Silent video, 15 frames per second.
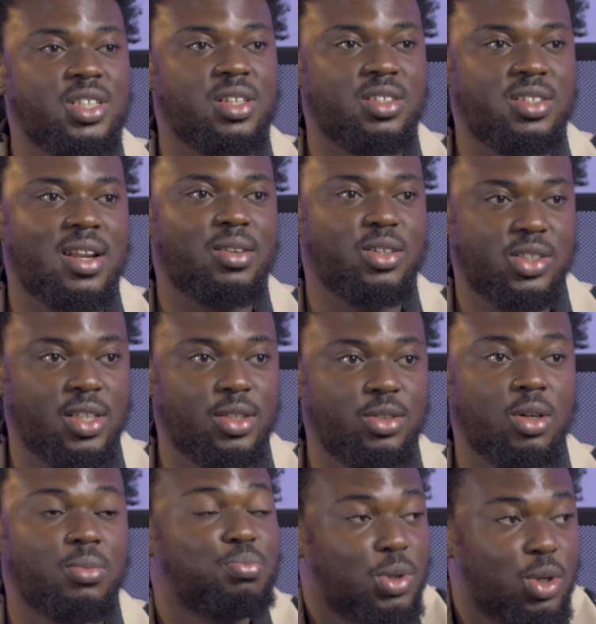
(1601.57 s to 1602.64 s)
easily sell out the
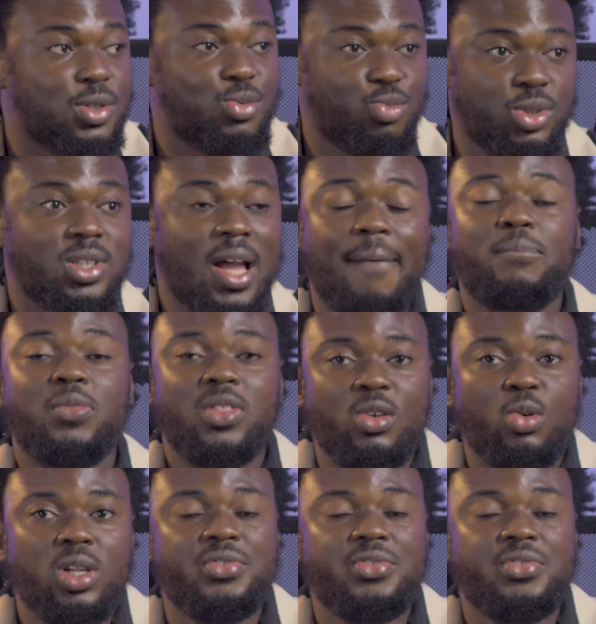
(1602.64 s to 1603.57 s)
stadium because we, um,